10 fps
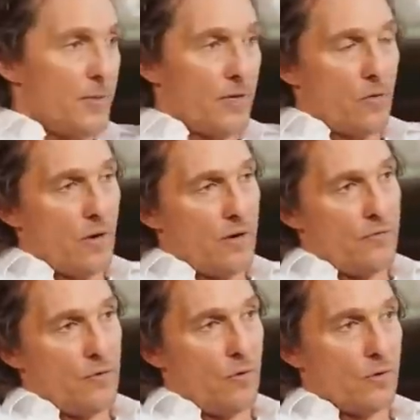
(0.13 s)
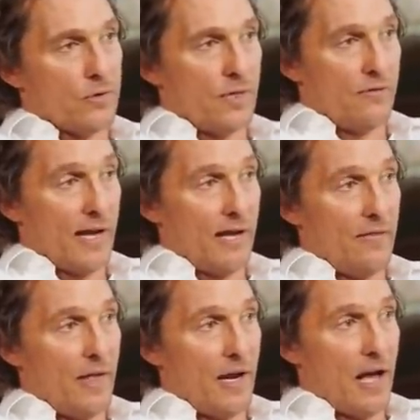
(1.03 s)
been quite a few roles I've
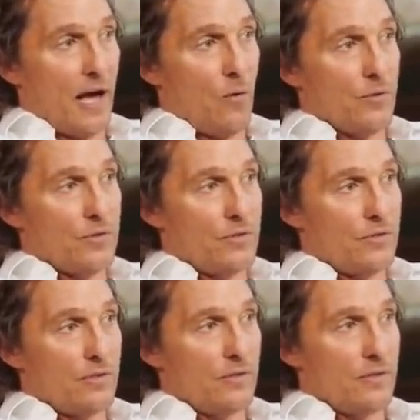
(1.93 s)
had that I was